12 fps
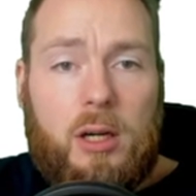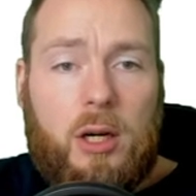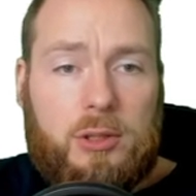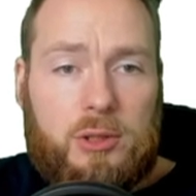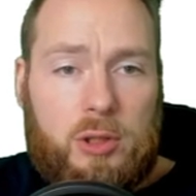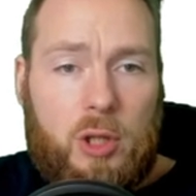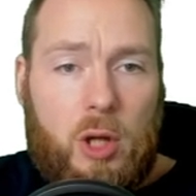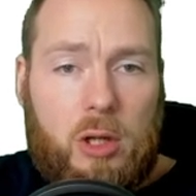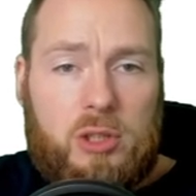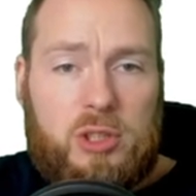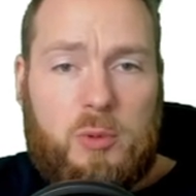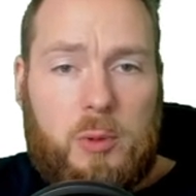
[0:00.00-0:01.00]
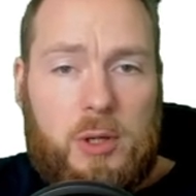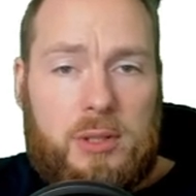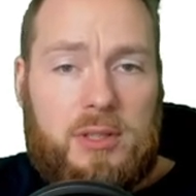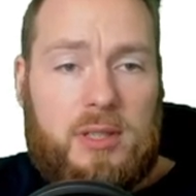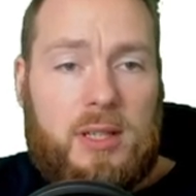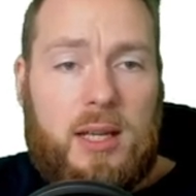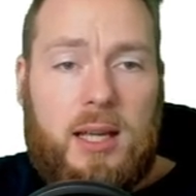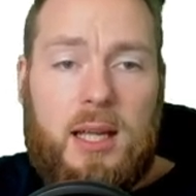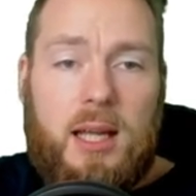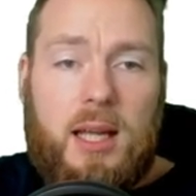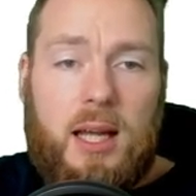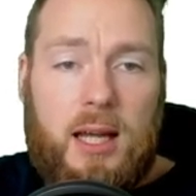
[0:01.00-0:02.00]
$100 worth
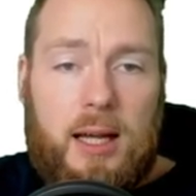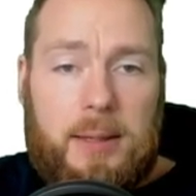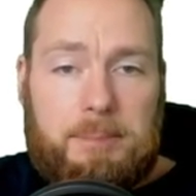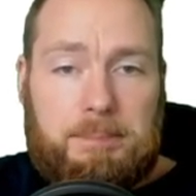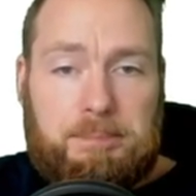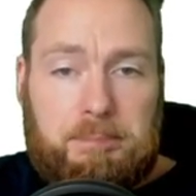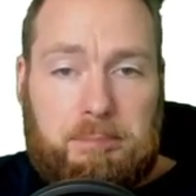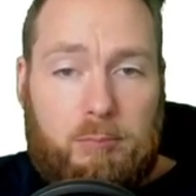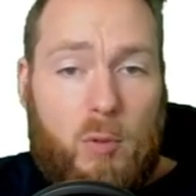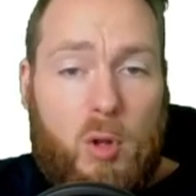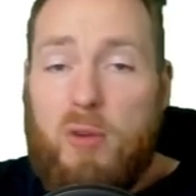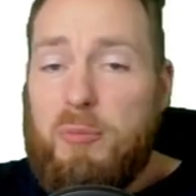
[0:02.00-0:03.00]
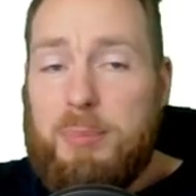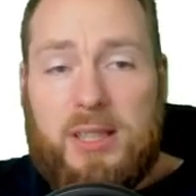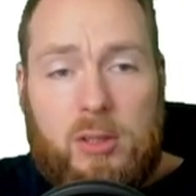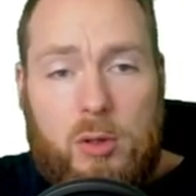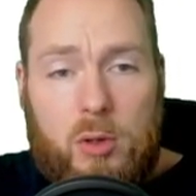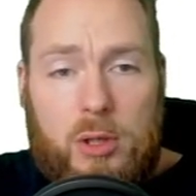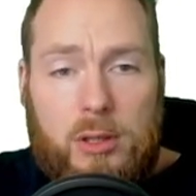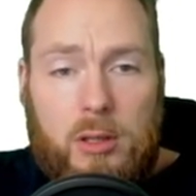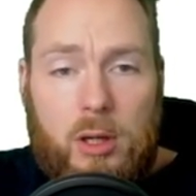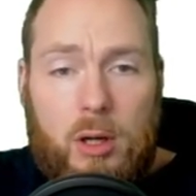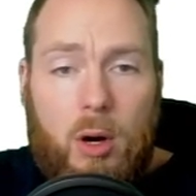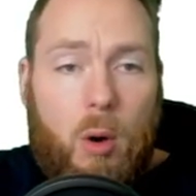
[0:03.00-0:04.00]
um, of Bitcoin
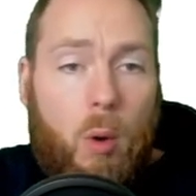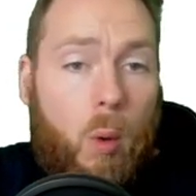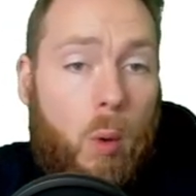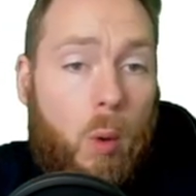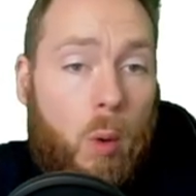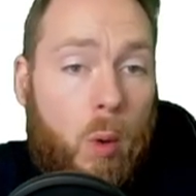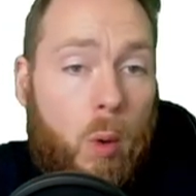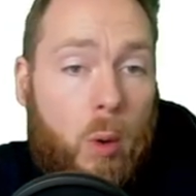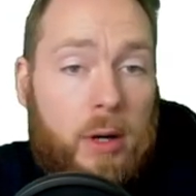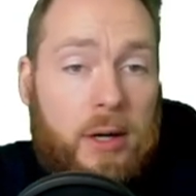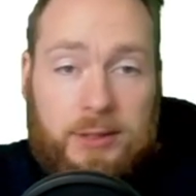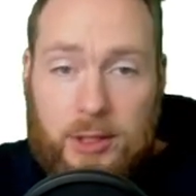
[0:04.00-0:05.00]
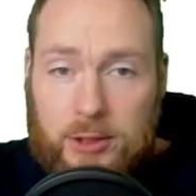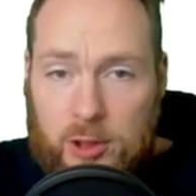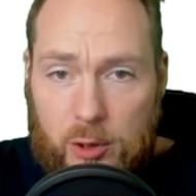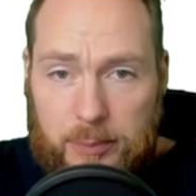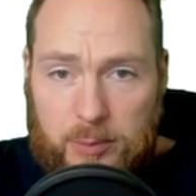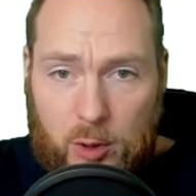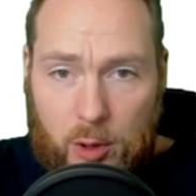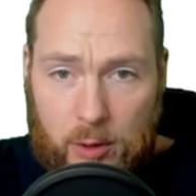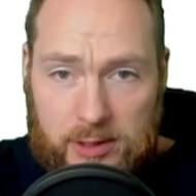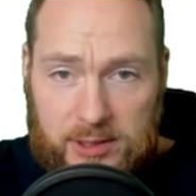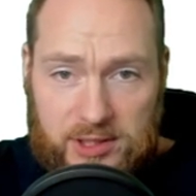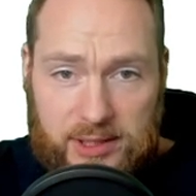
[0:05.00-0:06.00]
or another
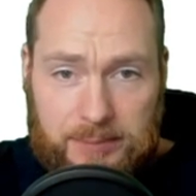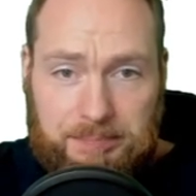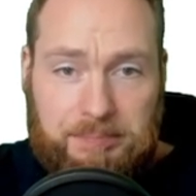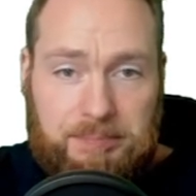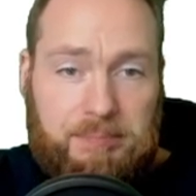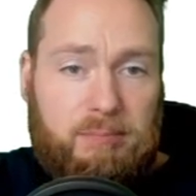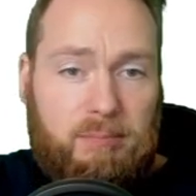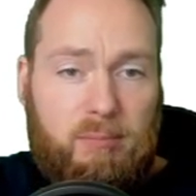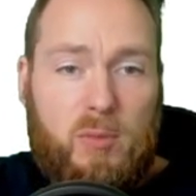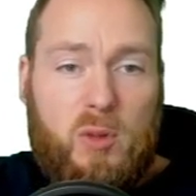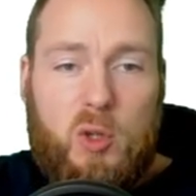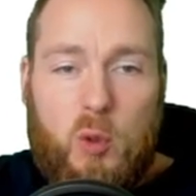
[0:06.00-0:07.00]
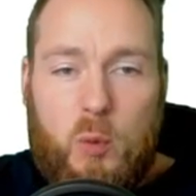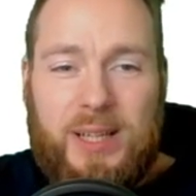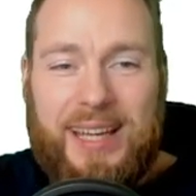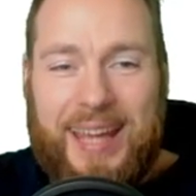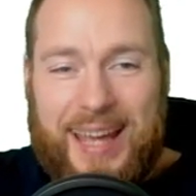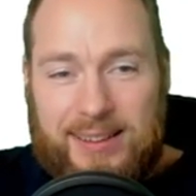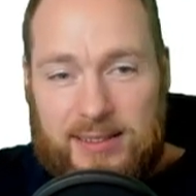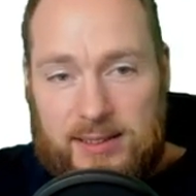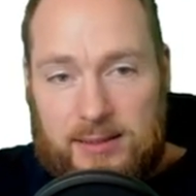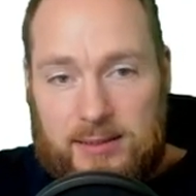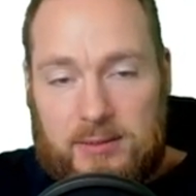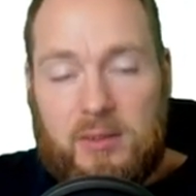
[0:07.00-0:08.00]
cryptocurrency, you will get
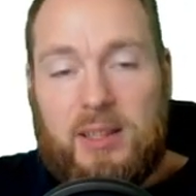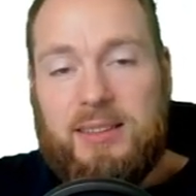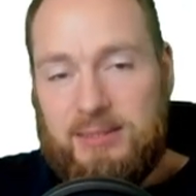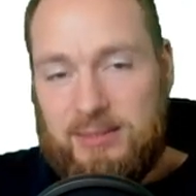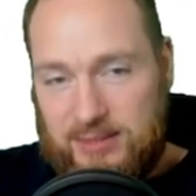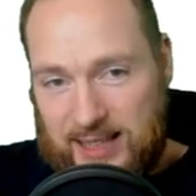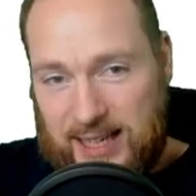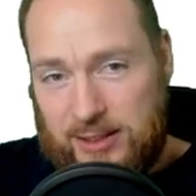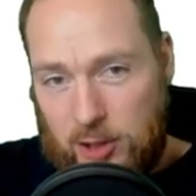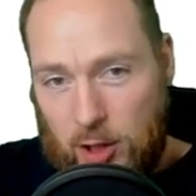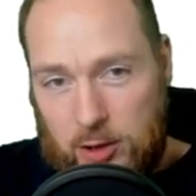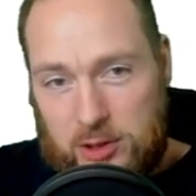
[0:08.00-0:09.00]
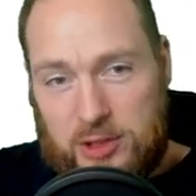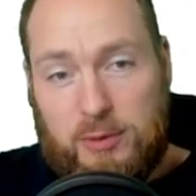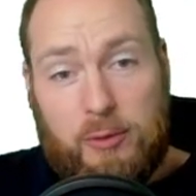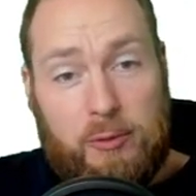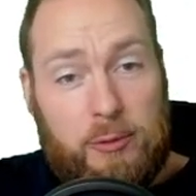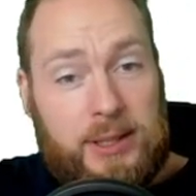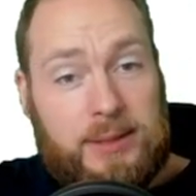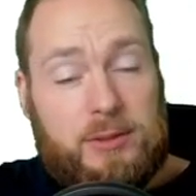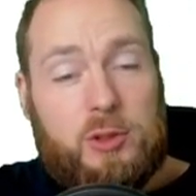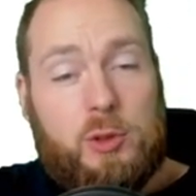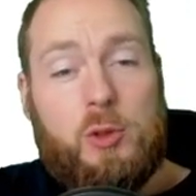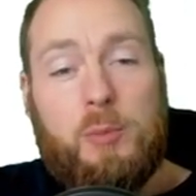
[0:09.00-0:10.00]
$10 for free.
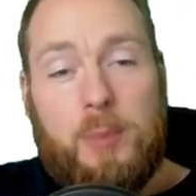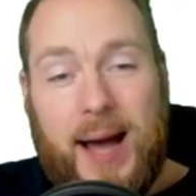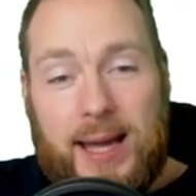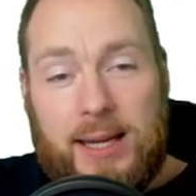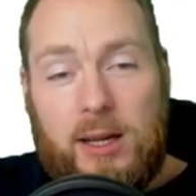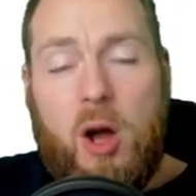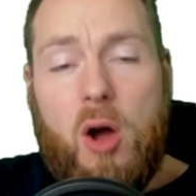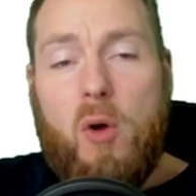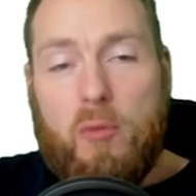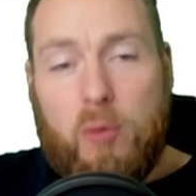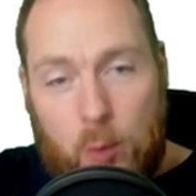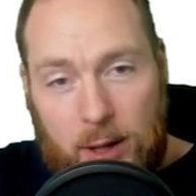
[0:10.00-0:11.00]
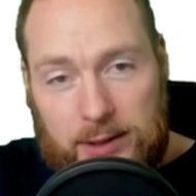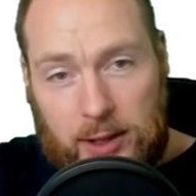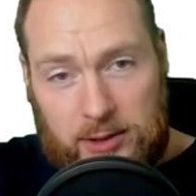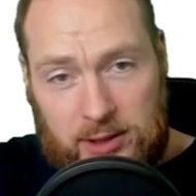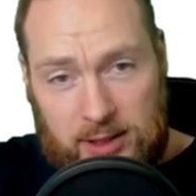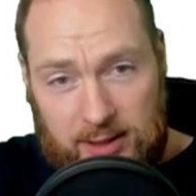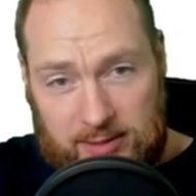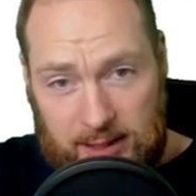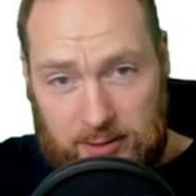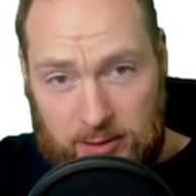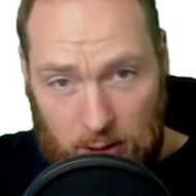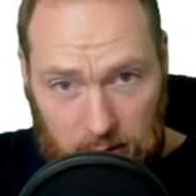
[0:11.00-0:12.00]
So you buy for
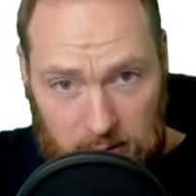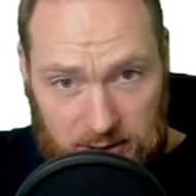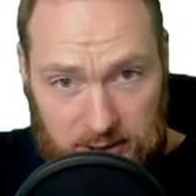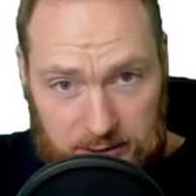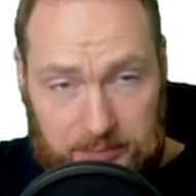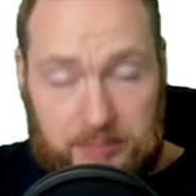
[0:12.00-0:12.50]
$110